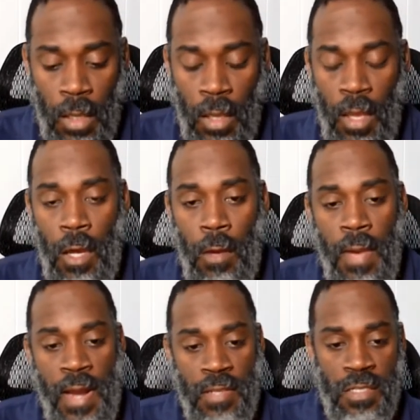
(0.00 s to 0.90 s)
out
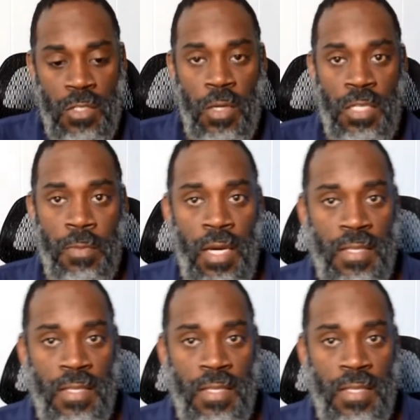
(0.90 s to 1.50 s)
of the situation, because I